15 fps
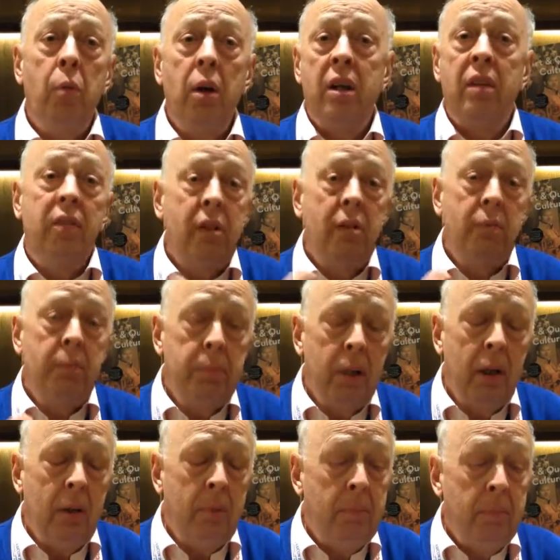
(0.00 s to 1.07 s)
One of the
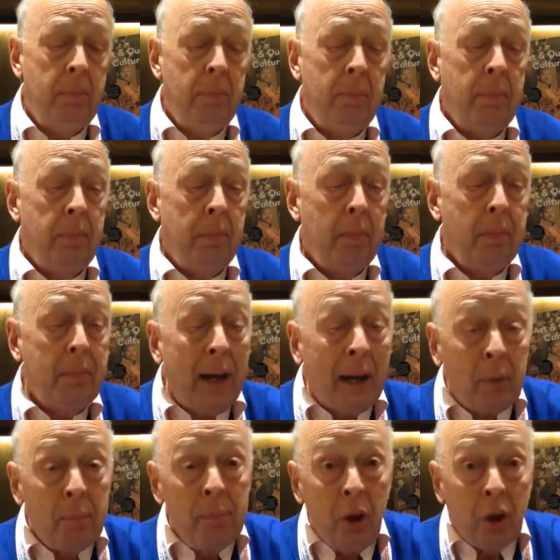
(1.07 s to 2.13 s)

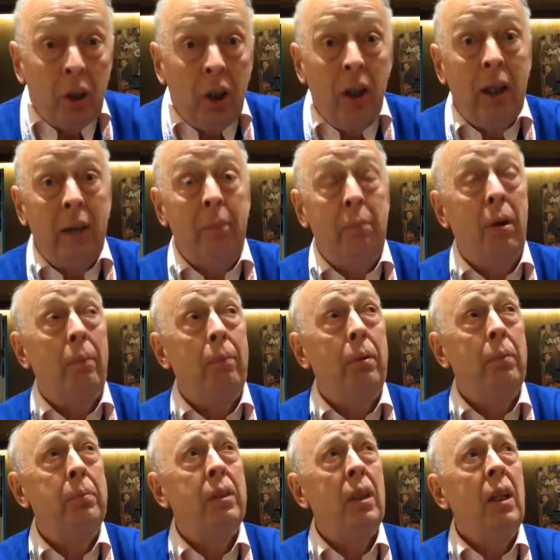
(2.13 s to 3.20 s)
modelling
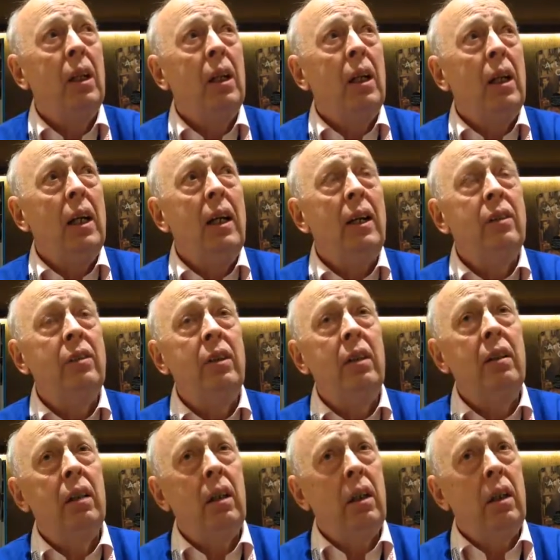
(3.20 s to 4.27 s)
problems is
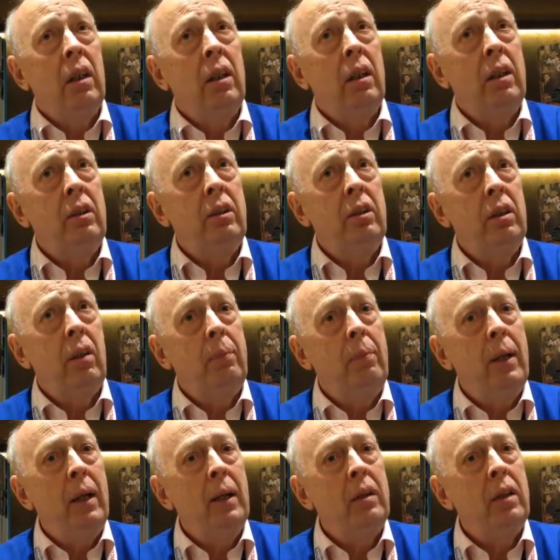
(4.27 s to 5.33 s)
that this
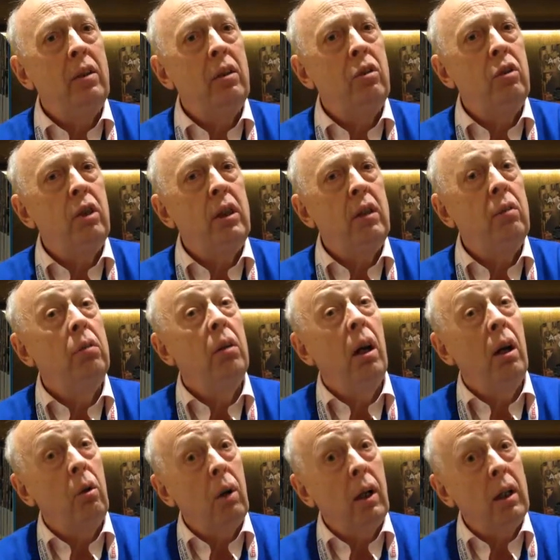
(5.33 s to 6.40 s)
ability to treat
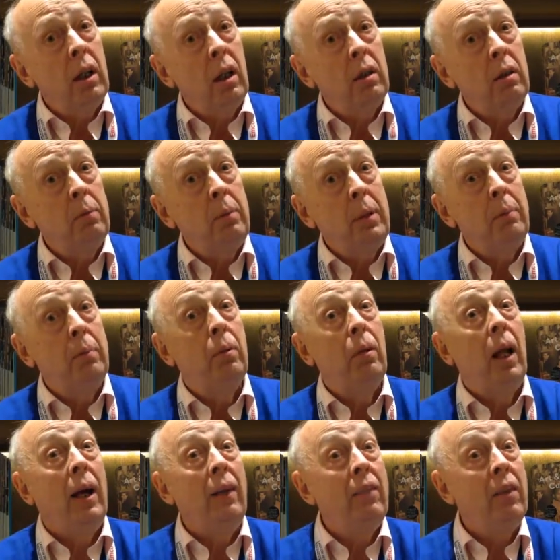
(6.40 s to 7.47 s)
quite a lot of
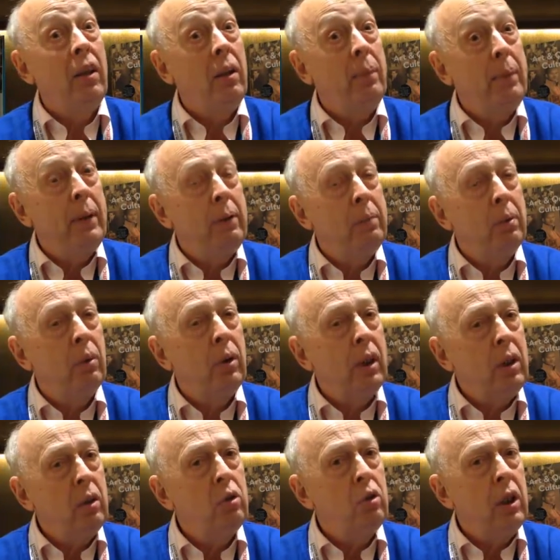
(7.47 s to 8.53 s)
people, and the people
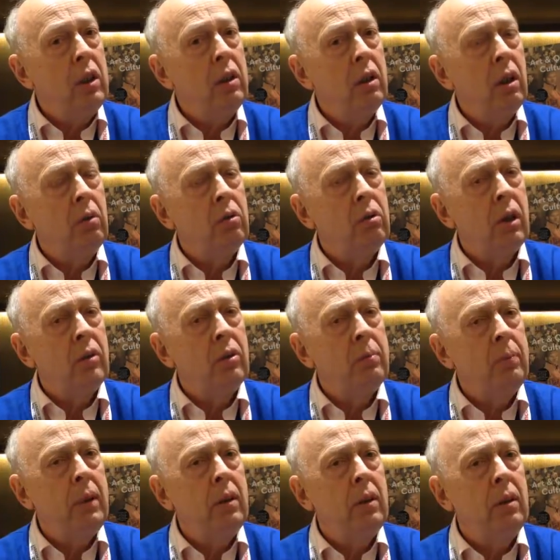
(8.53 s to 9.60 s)
that you treat don't
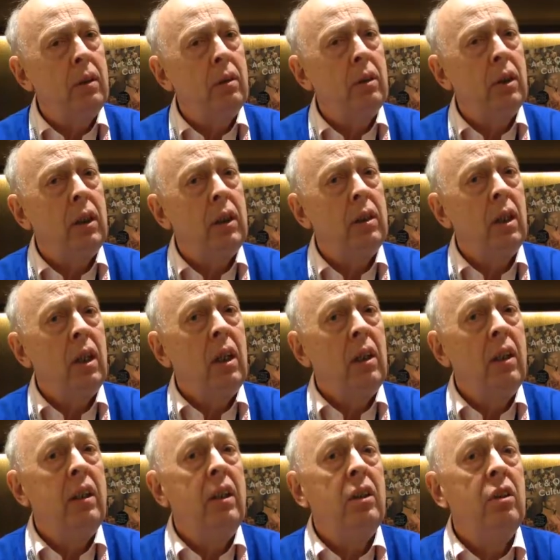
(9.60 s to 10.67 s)
transmit the disease,
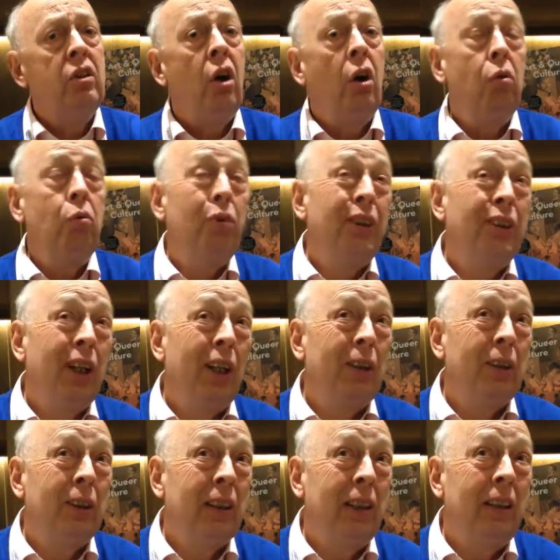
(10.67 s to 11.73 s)
that has not
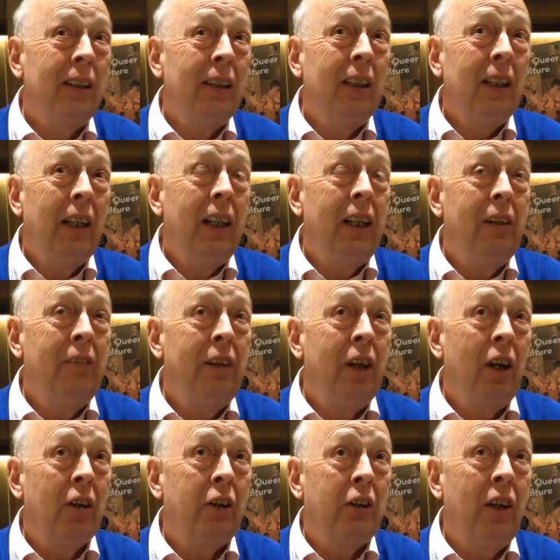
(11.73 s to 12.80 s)
resulted in a
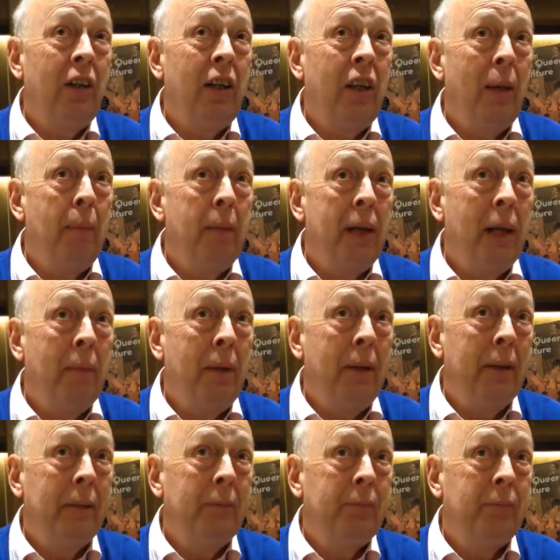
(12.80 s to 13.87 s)
reduction in the epidemic.